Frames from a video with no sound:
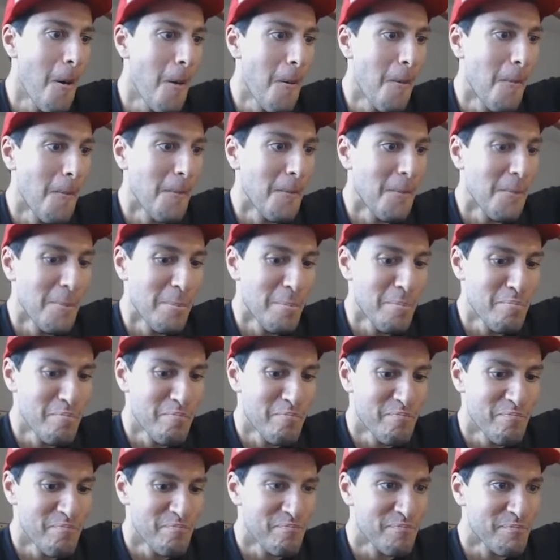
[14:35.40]

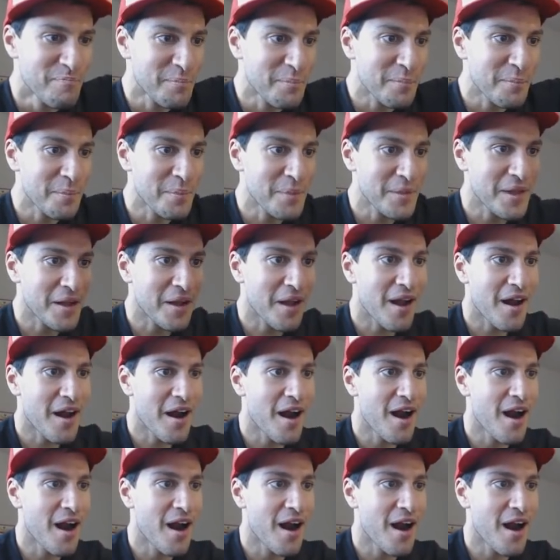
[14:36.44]
No one is speaking in this clip.